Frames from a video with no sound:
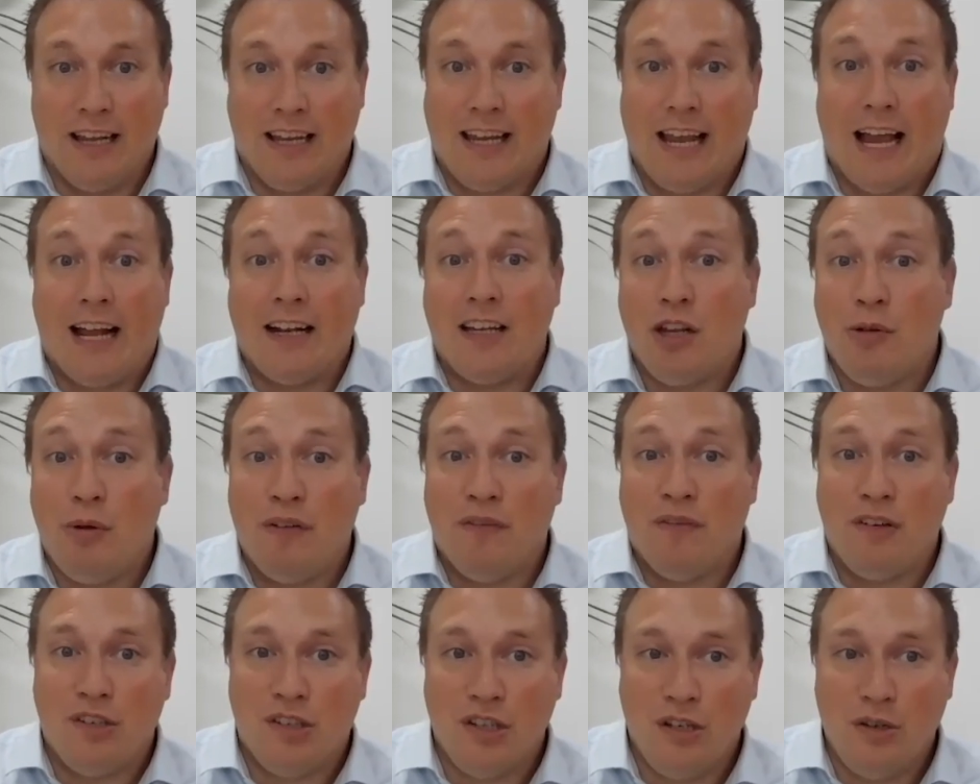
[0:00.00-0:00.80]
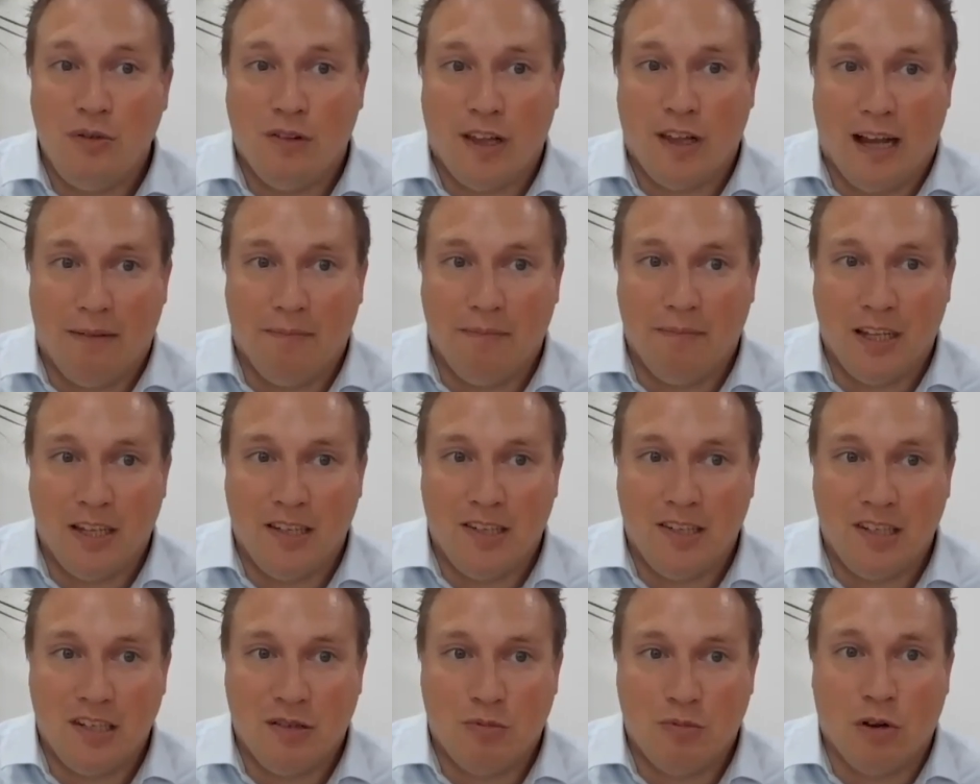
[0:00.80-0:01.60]
Can you even do that
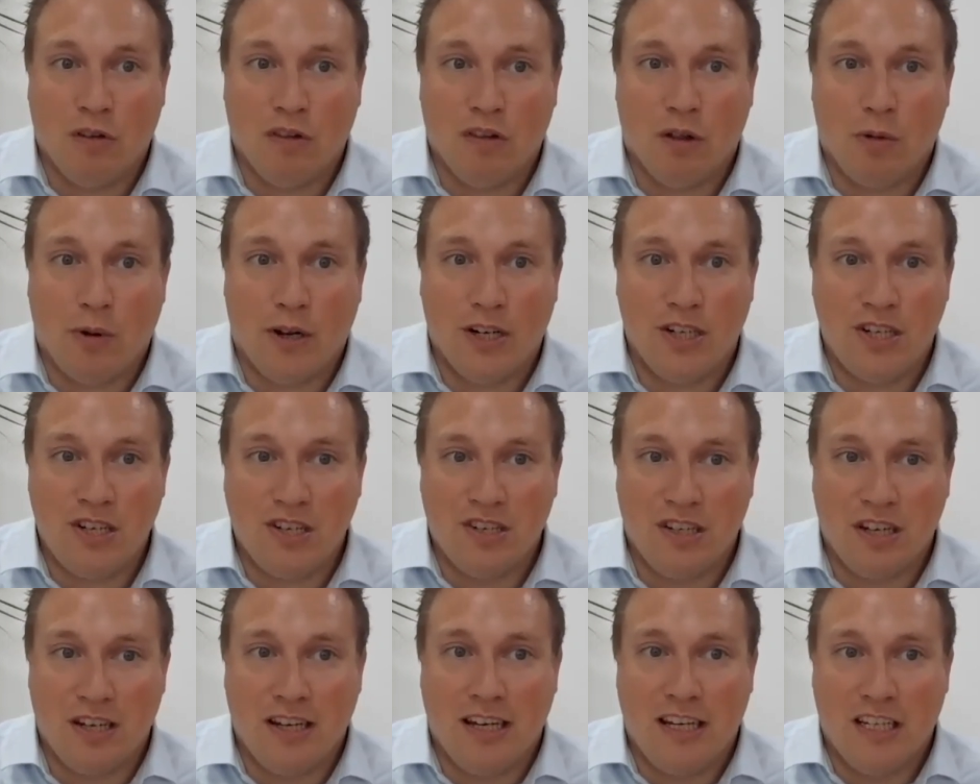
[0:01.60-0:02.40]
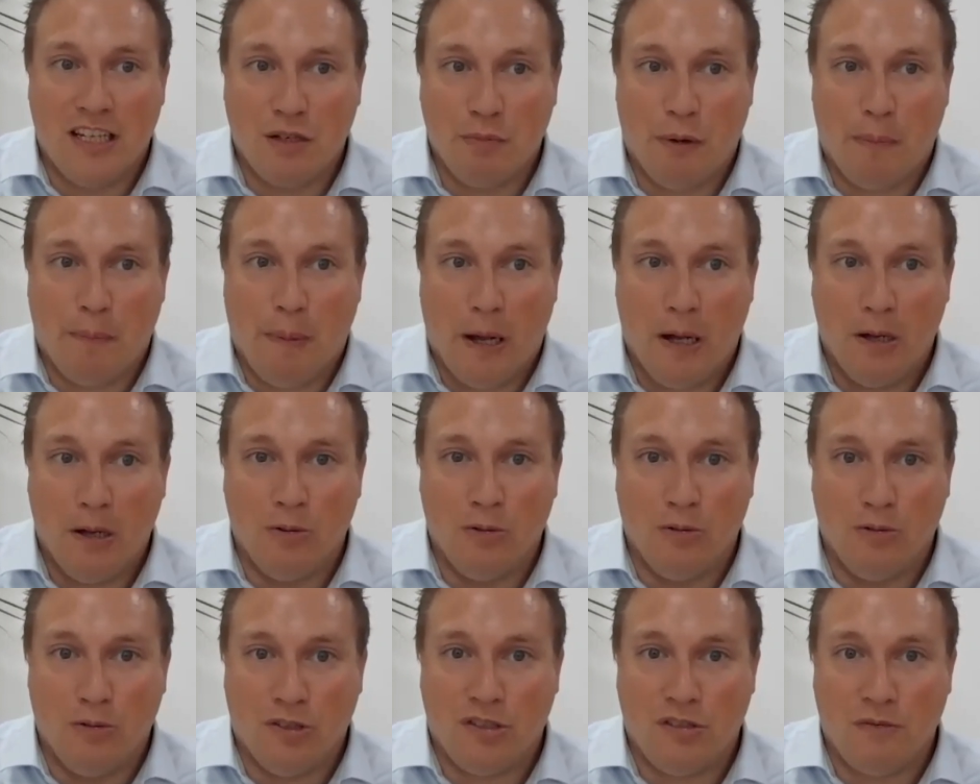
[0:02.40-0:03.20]
is one of the questions that needs to be
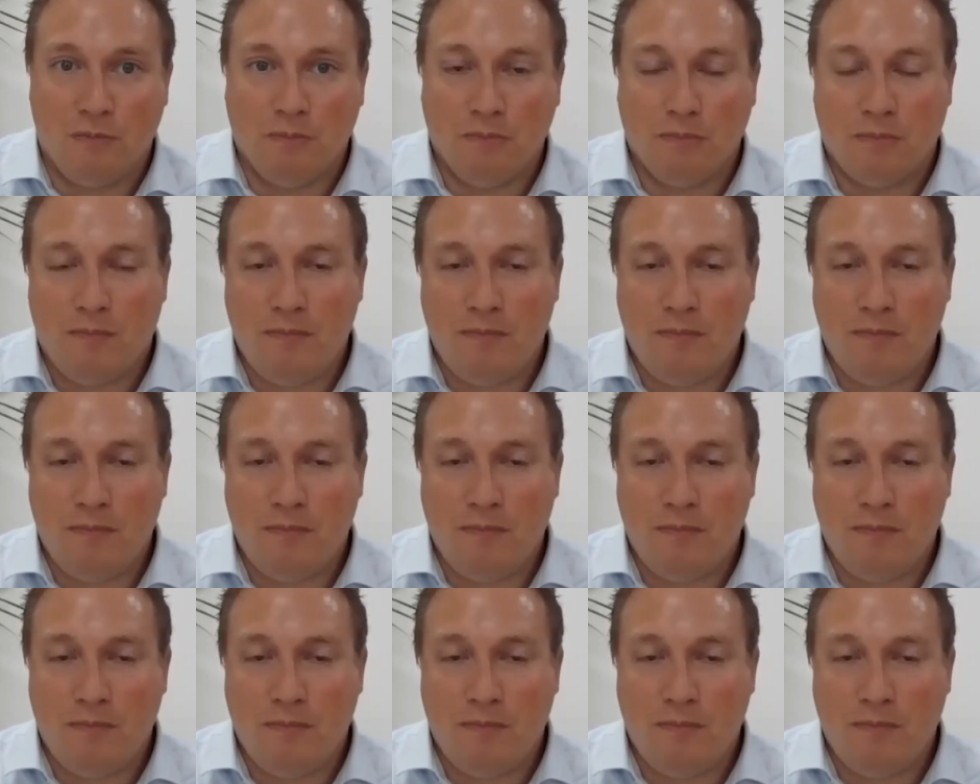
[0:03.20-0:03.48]
posed.